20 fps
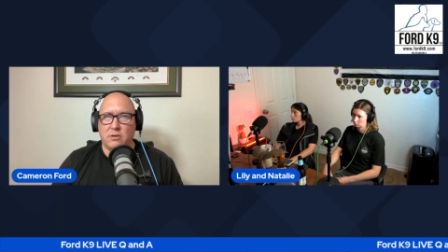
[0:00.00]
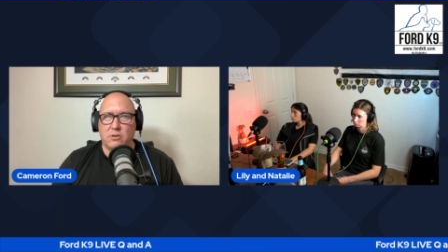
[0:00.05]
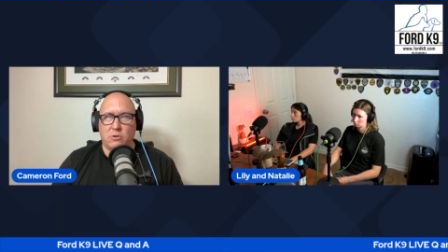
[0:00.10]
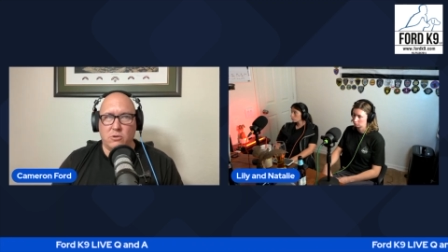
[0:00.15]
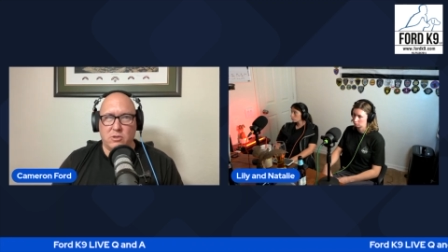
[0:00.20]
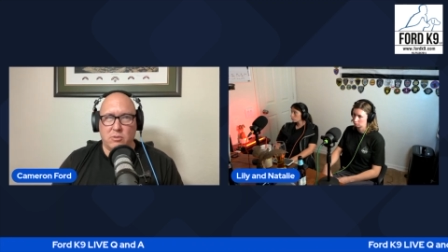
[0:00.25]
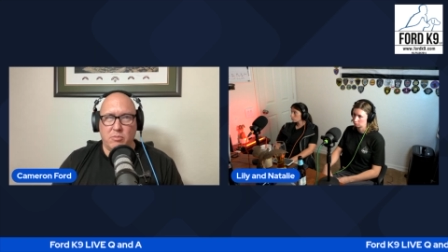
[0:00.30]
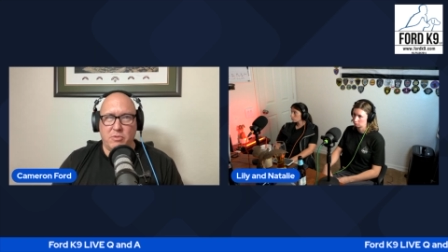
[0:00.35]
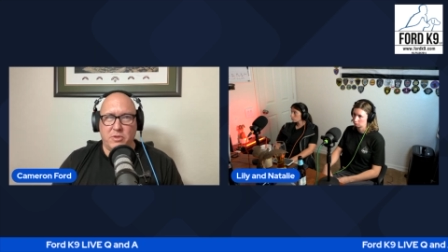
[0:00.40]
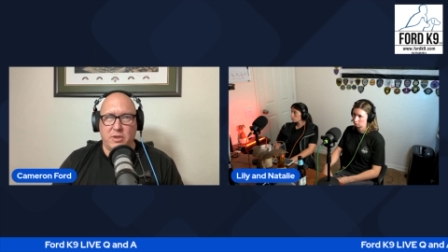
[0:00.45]
do
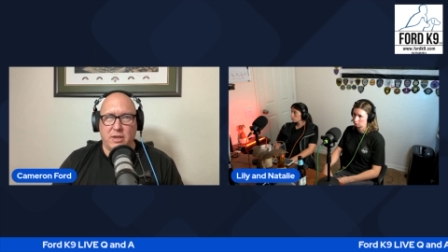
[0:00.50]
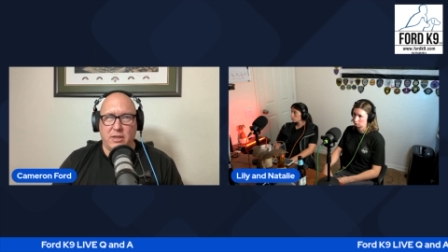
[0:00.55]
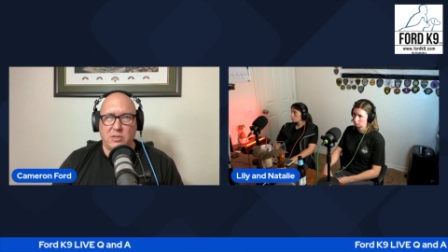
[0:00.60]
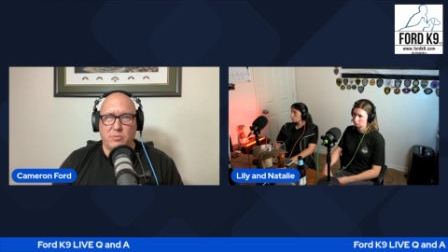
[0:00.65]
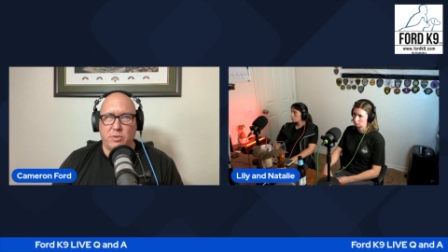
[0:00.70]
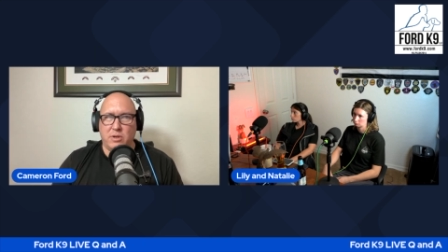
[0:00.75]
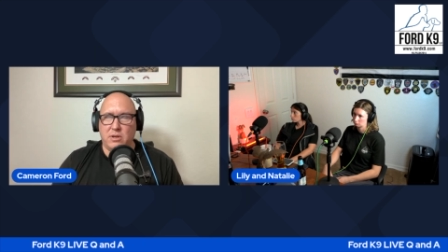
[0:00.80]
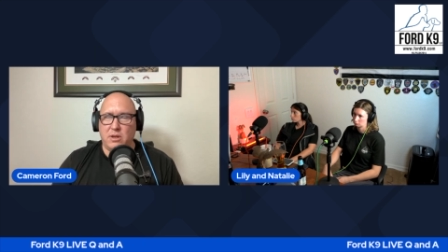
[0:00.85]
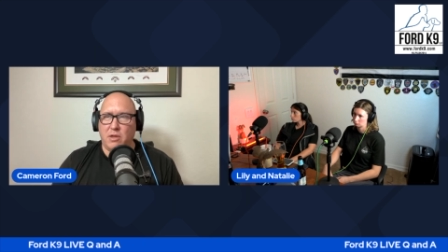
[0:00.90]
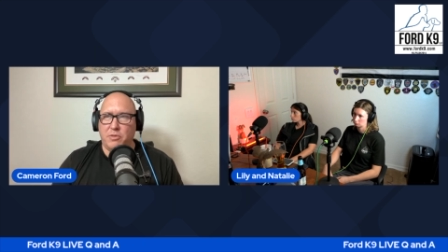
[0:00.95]
some things,
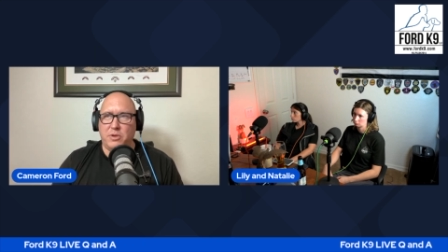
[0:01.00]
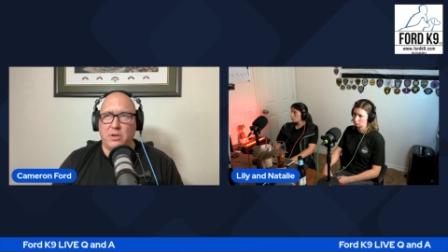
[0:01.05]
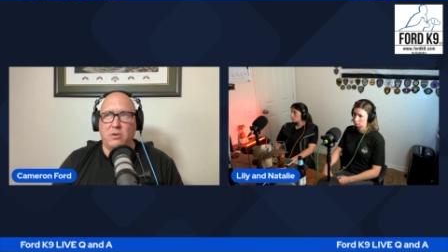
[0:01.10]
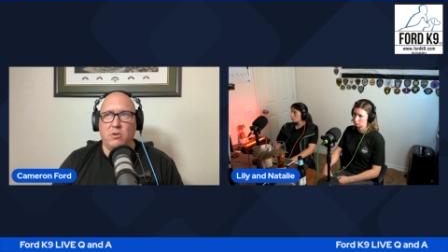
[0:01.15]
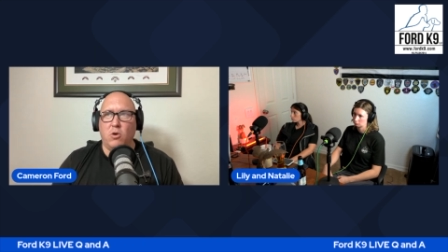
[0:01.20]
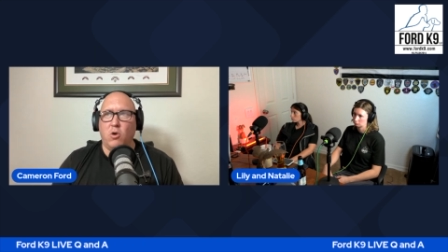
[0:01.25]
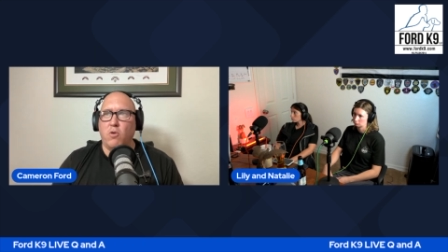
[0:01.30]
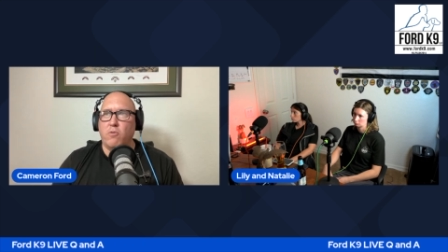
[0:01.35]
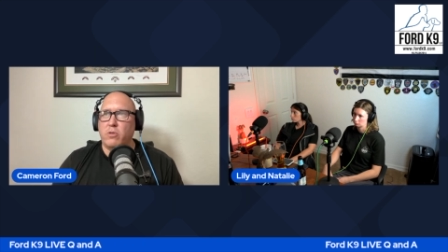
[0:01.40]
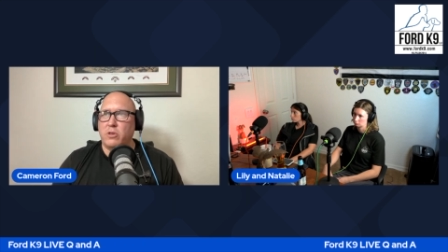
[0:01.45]
but nothing
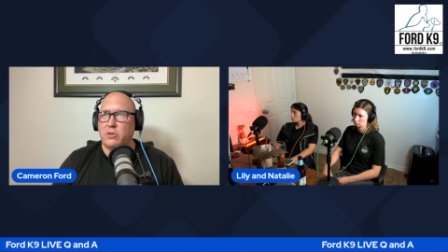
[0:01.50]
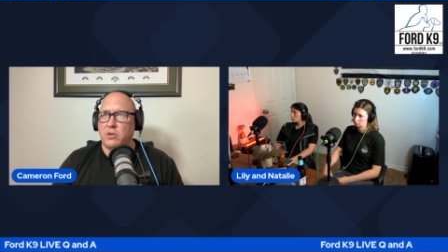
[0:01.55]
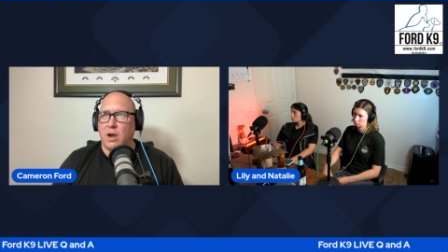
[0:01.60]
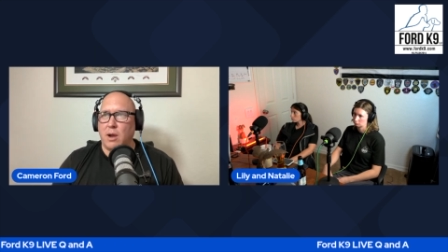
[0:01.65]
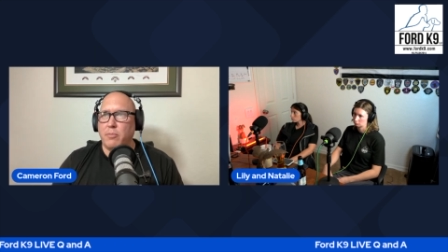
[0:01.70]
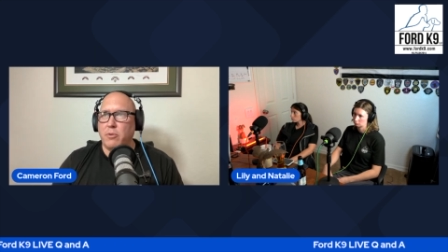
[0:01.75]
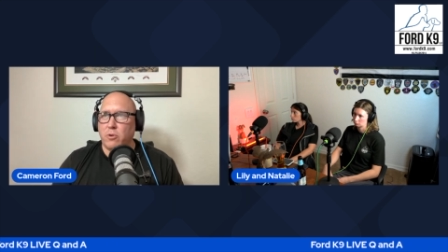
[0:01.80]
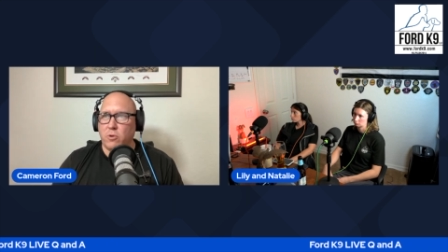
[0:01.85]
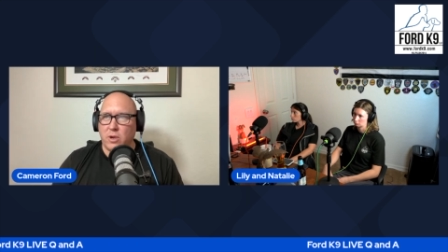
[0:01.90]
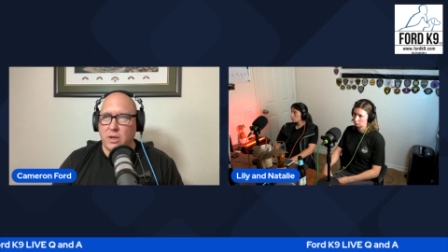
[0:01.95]
over the
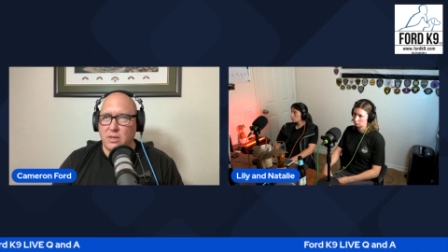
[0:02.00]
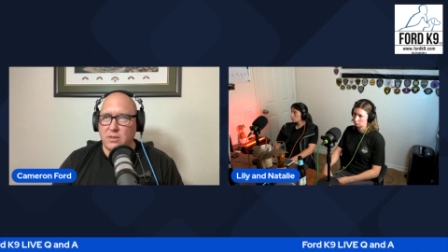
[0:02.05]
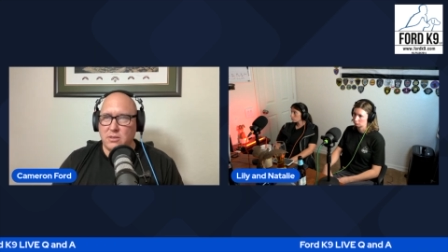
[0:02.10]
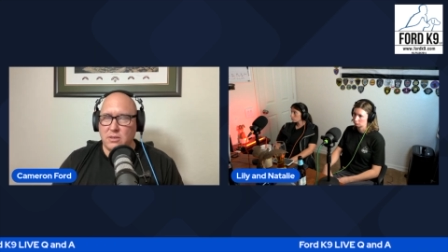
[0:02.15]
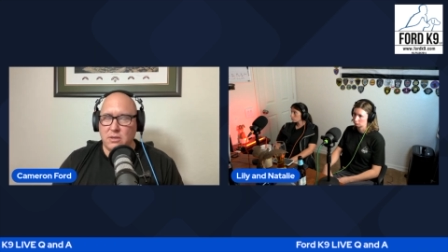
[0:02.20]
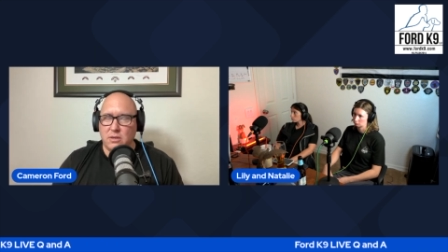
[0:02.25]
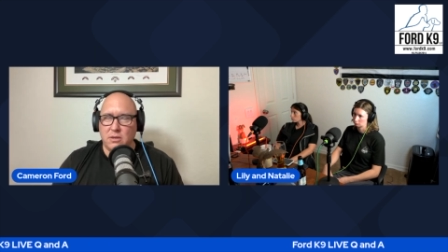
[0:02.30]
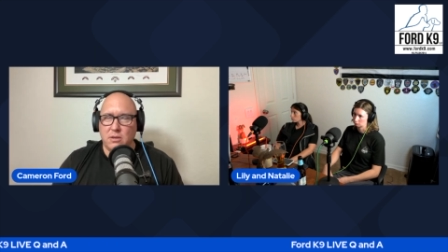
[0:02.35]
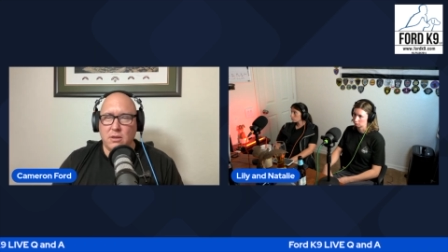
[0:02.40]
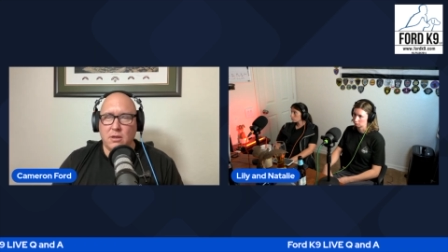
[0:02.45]
top
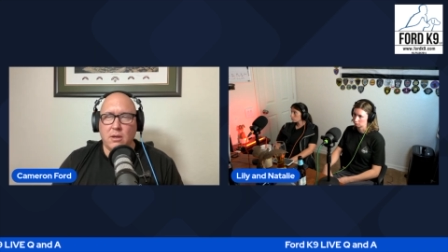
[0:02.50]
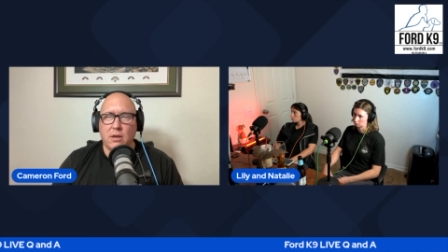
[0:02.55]
crazy.